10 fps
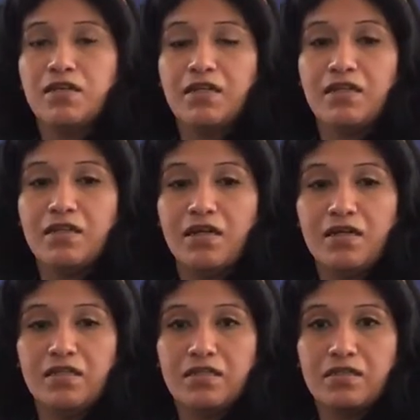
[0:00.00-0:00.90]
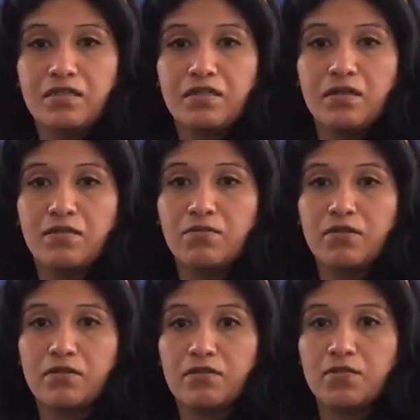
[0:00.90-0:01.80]
I like a lot of these
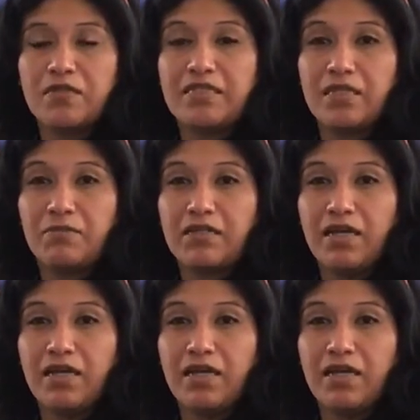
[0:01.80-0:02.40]
cardboard Christmas themed